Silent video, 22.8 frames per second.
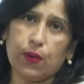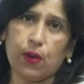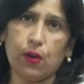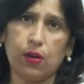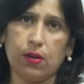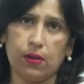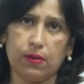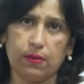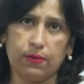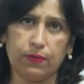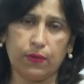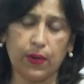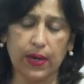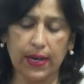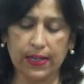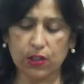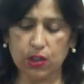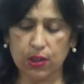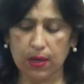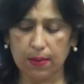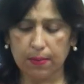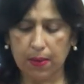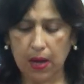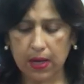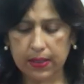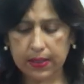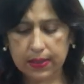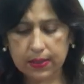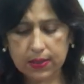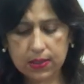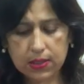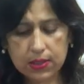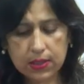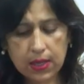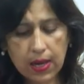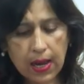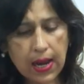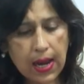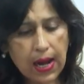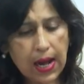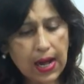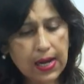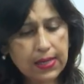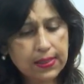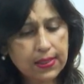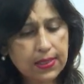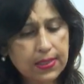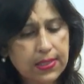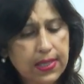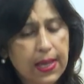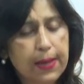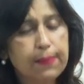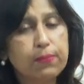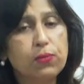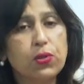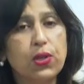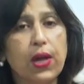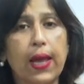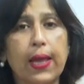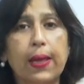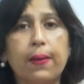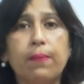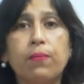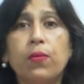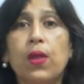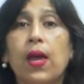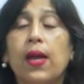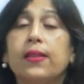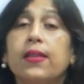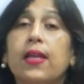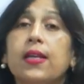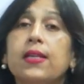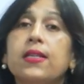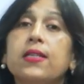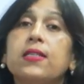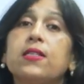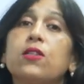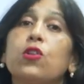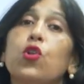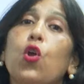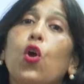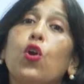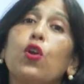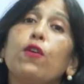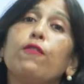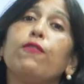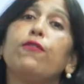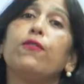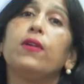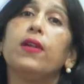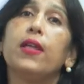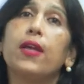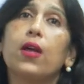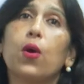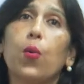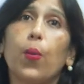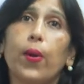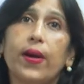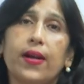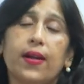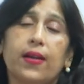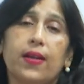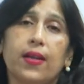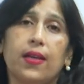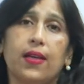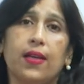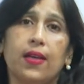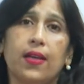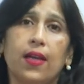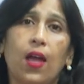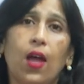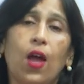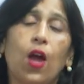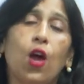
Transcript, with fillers: uh, financial markets. At the same time, there is lot of liquidity.